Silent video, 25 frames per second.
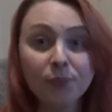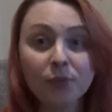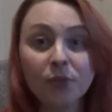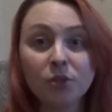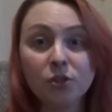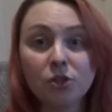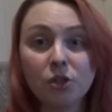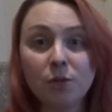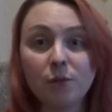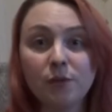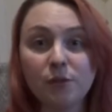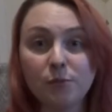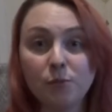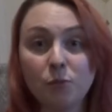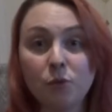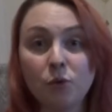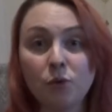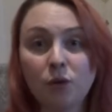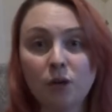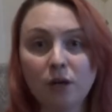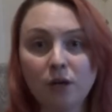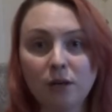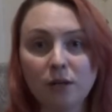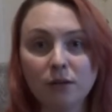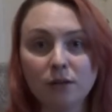So it's more
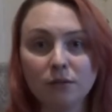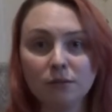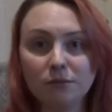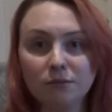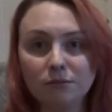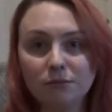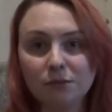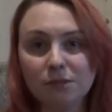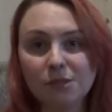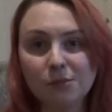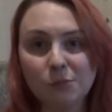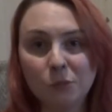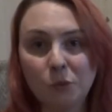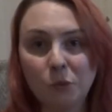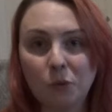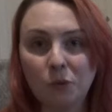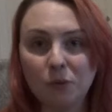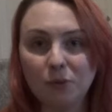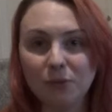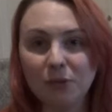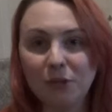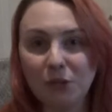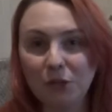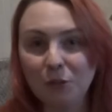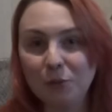like small
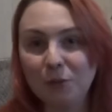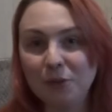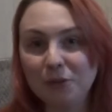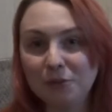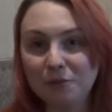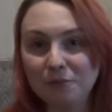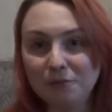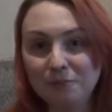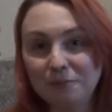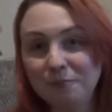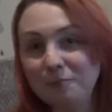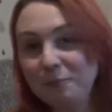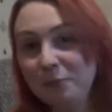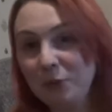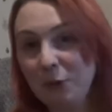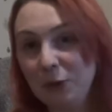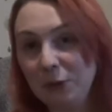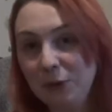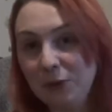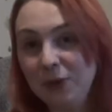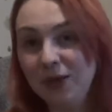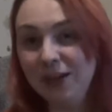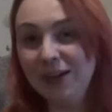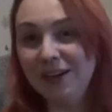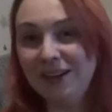human
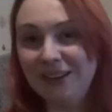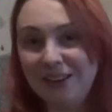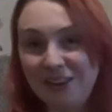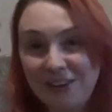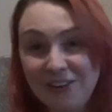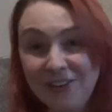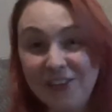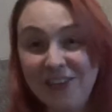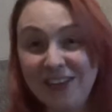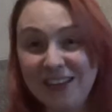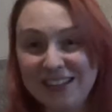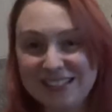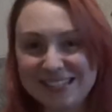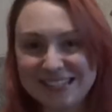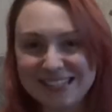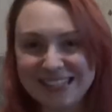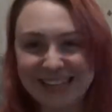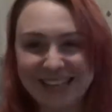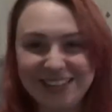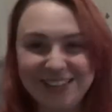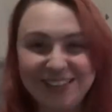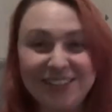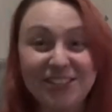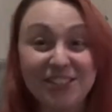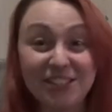poo.
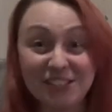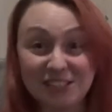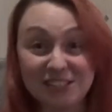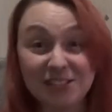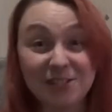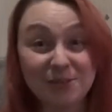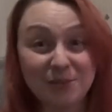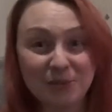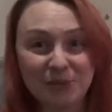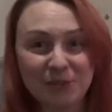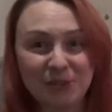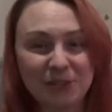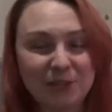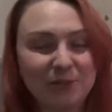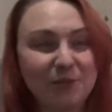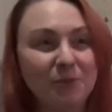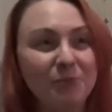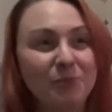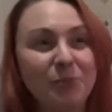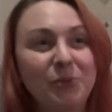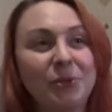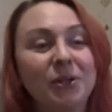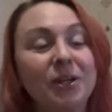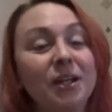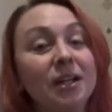Obviously she's a small human,
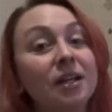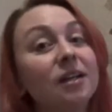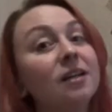but